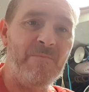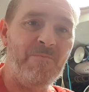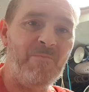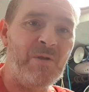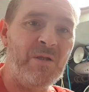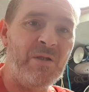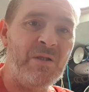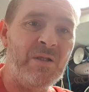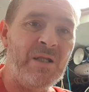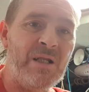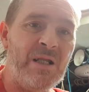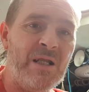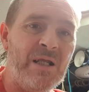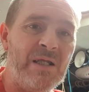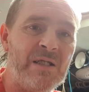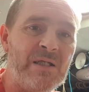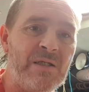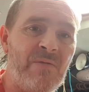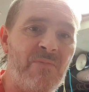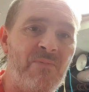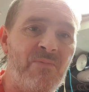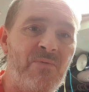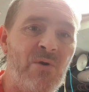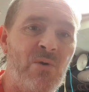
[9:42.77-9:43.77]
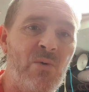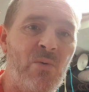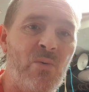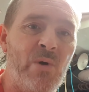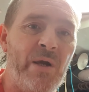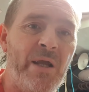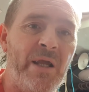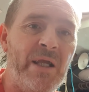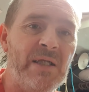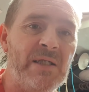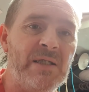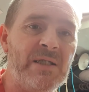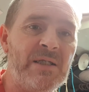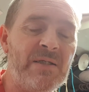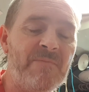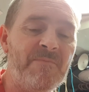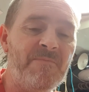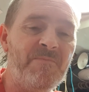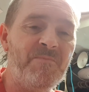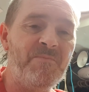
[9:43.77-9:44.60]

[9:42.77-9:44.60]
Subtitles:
in the next few weeks.